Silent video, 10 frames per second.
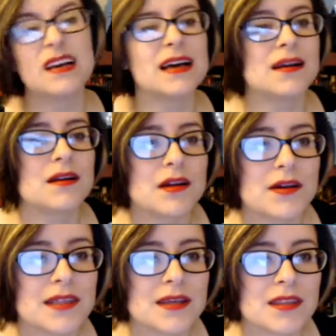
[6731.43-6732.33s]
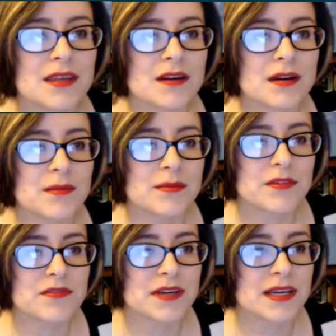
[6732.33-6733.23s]
I don't know, I think the internet might be
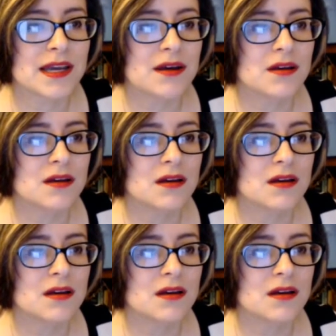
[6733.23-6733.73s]
freaking out.